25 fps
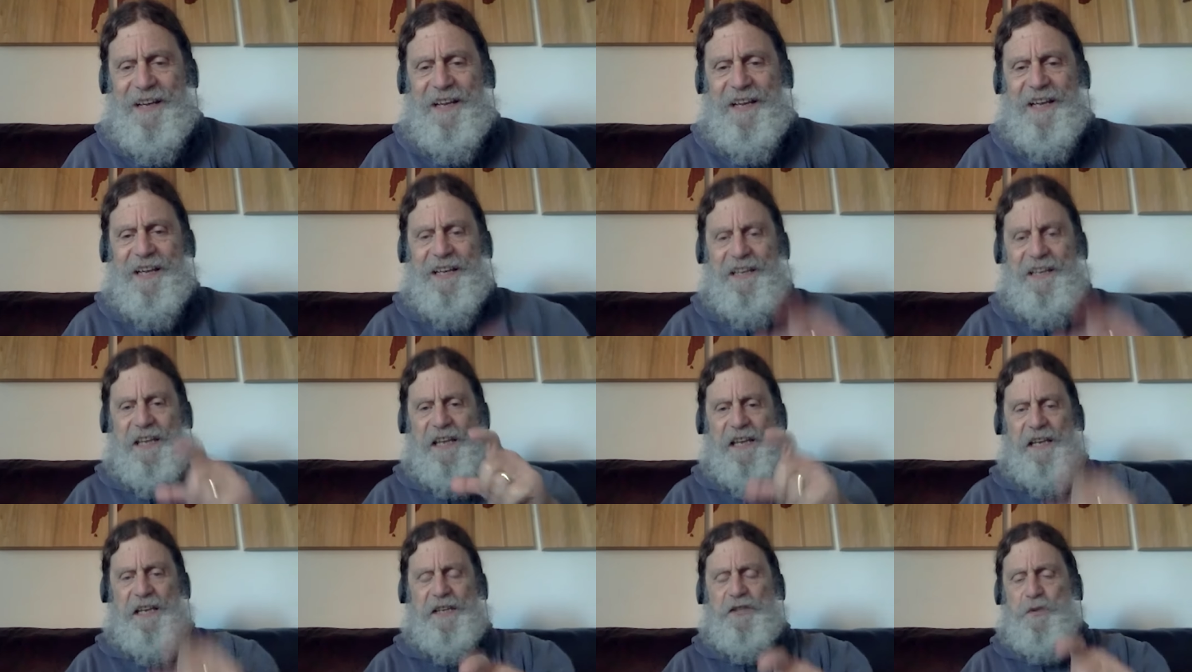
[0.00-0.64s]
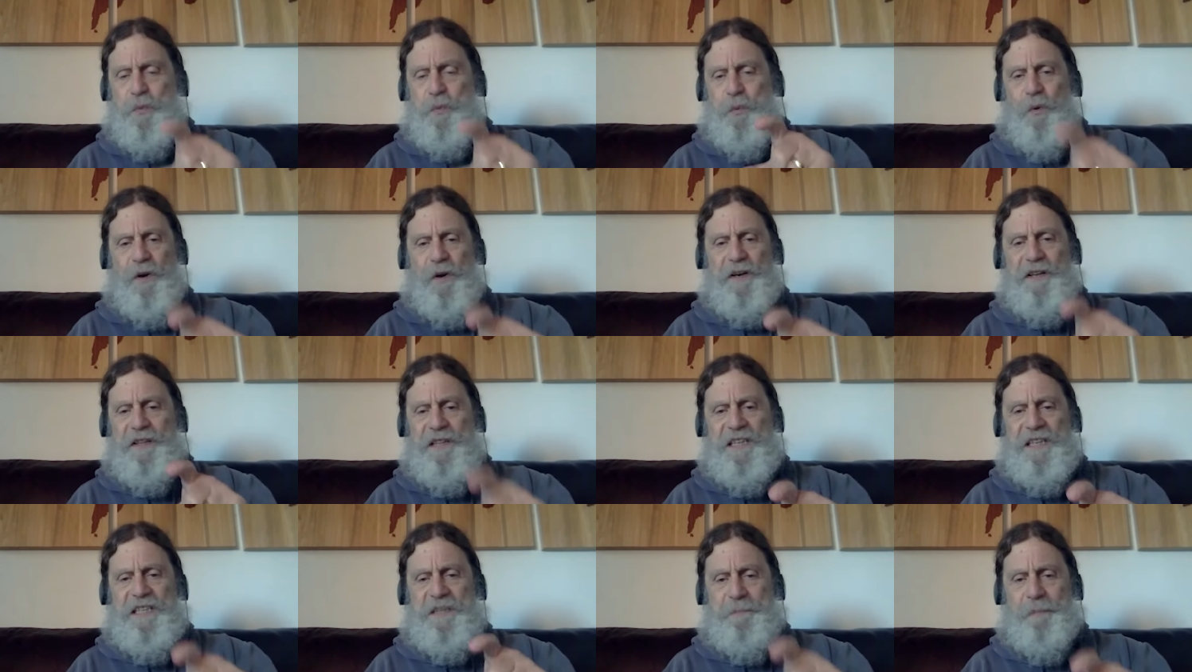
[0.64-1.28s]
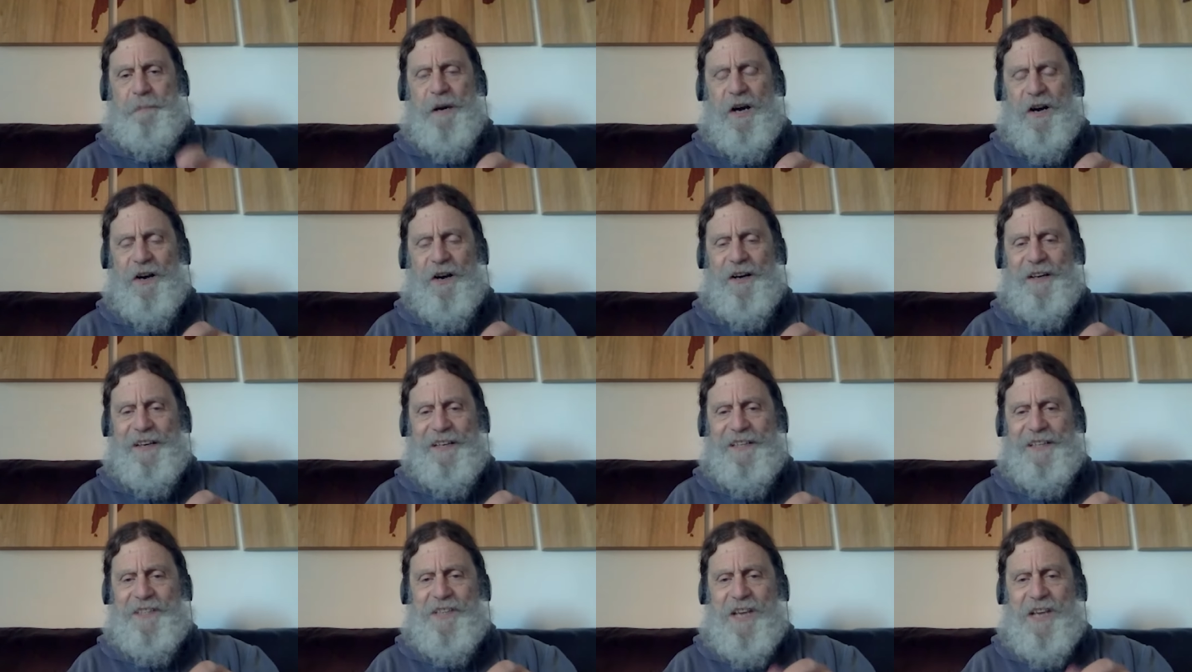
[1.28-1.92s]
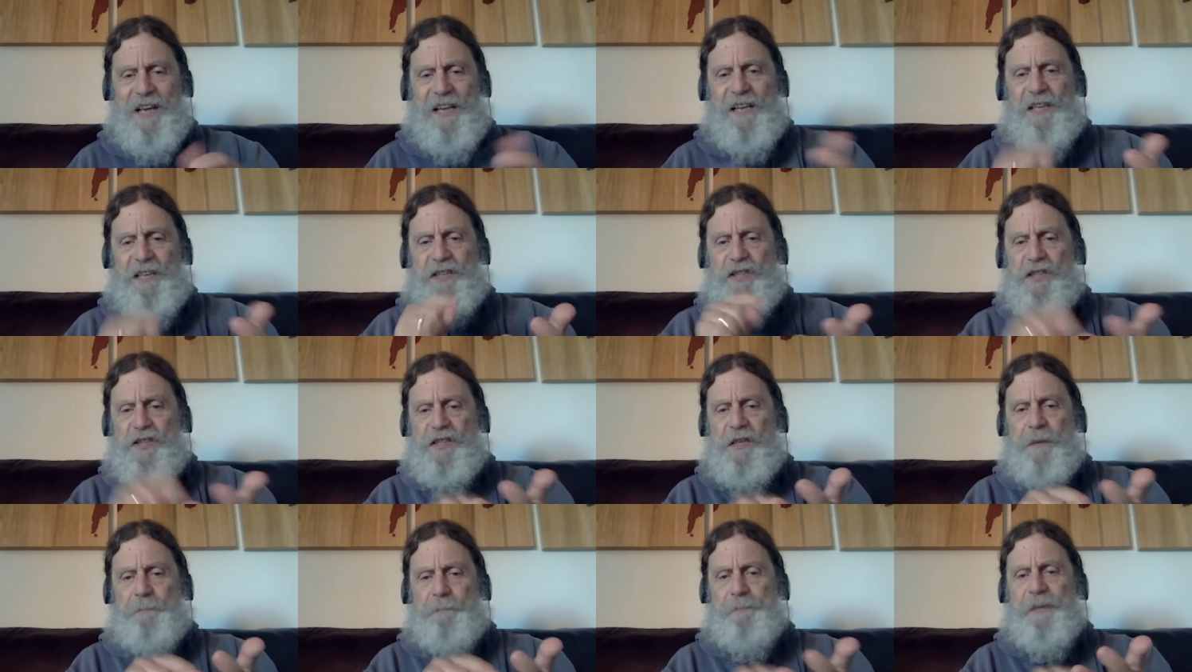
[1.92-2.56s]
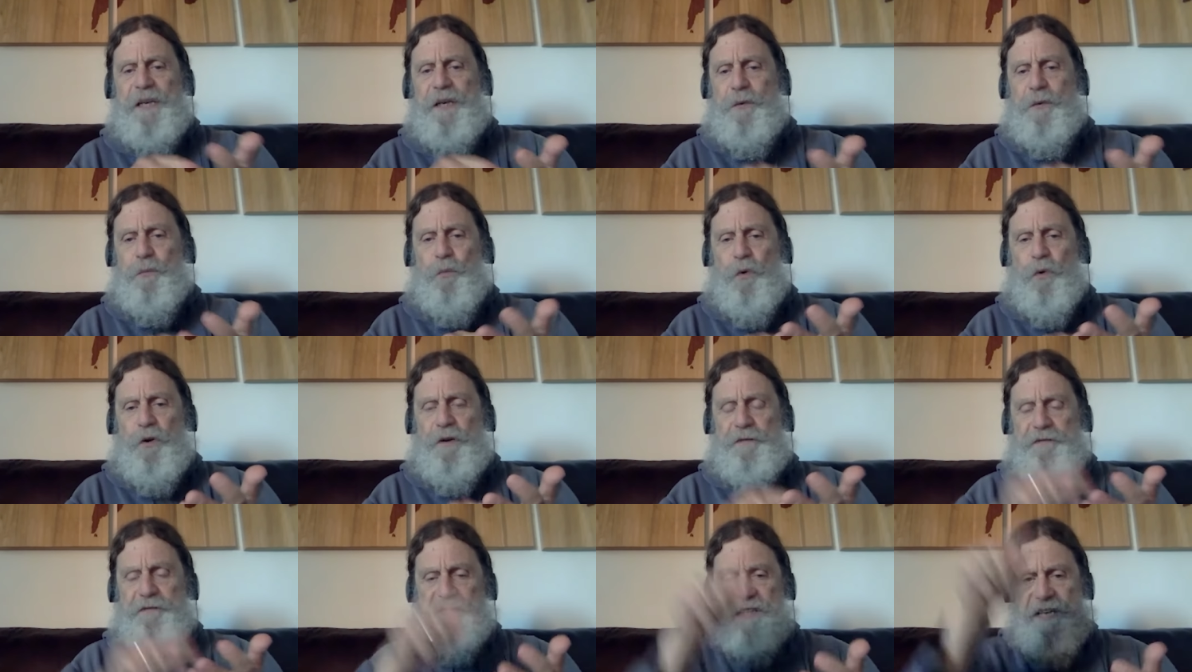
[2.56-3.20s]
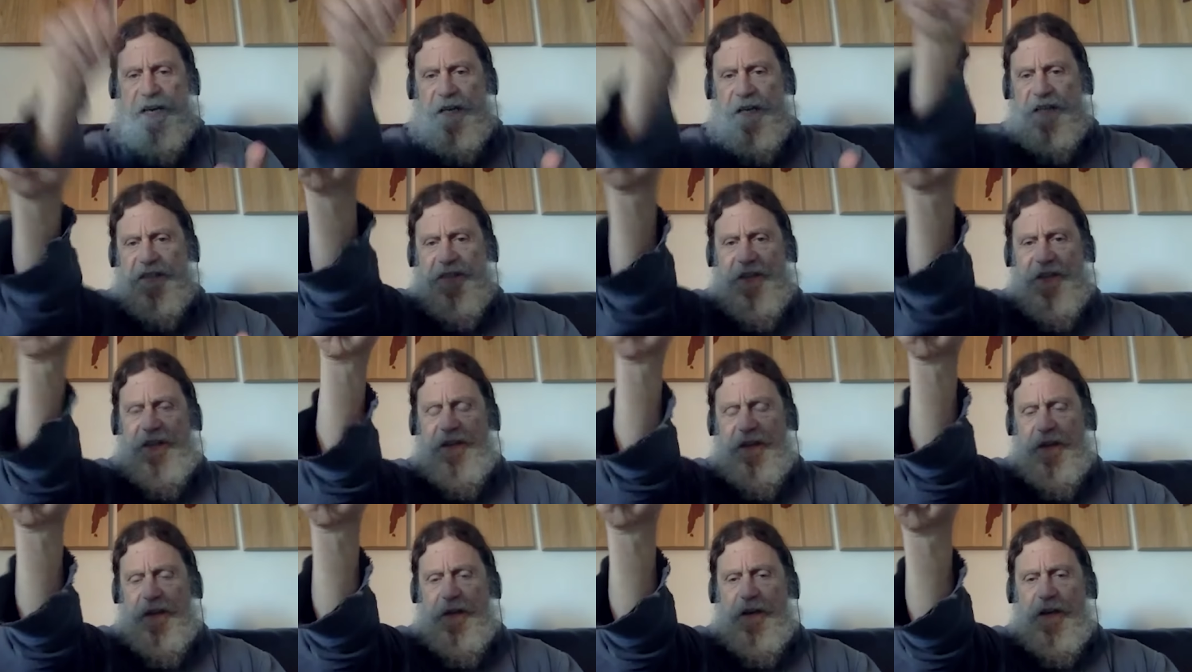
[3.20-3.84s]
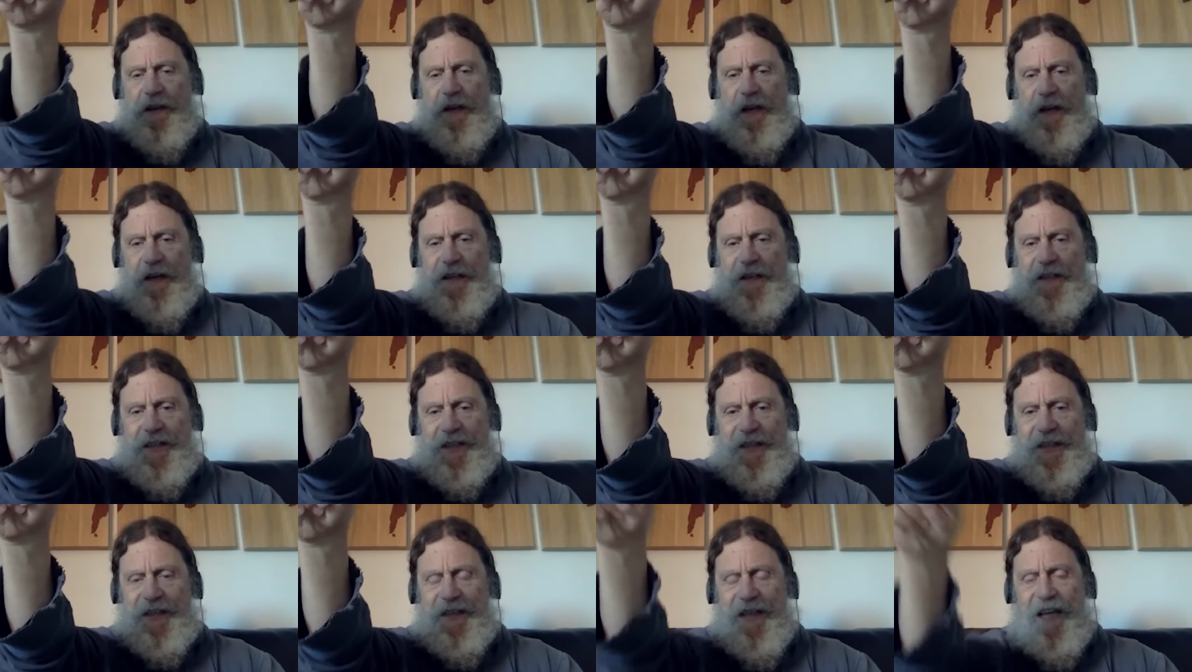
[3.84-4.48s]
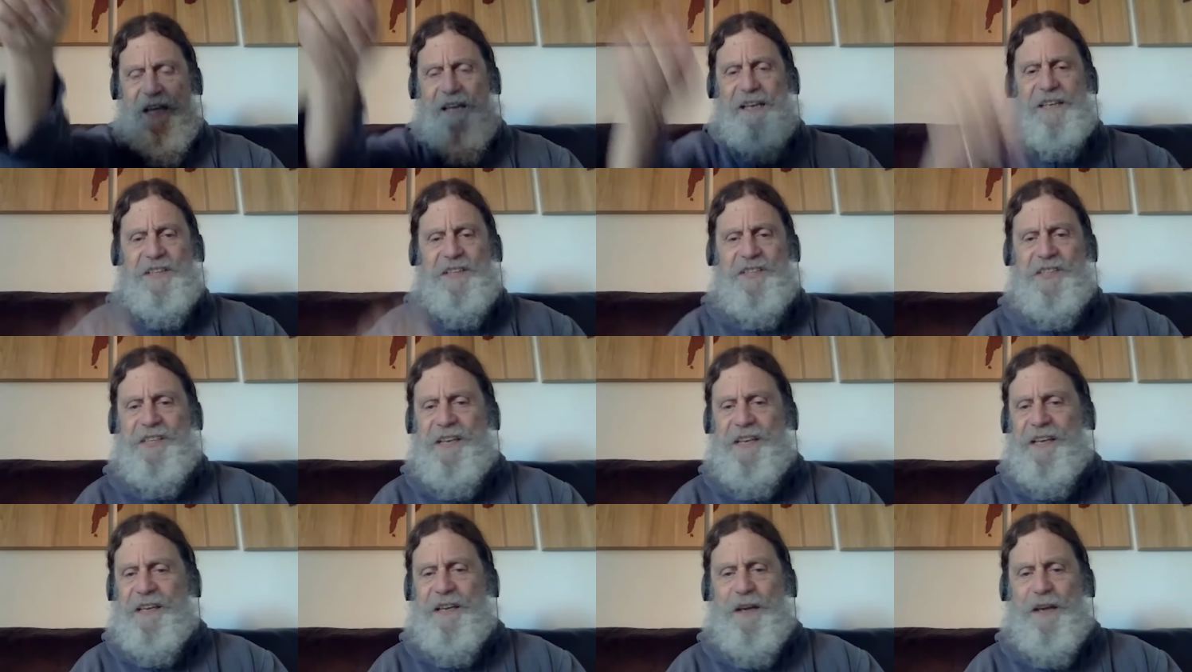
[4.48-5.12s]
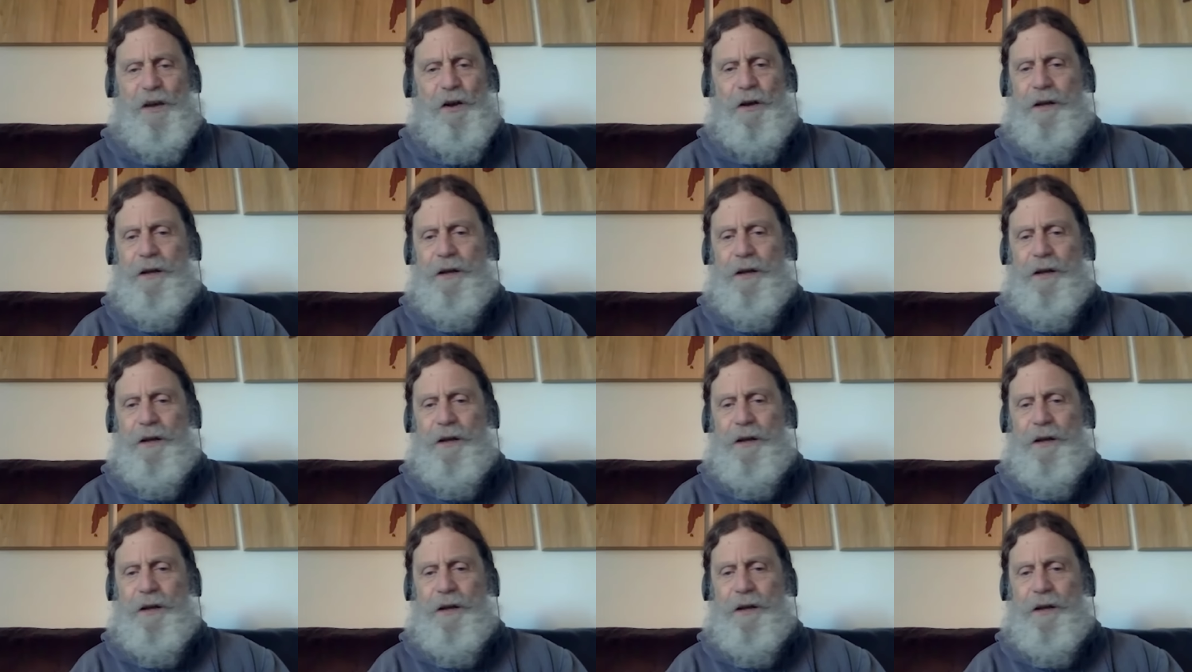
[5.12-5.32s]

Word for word: in each one of these pockets somebody would have texted their cousin saying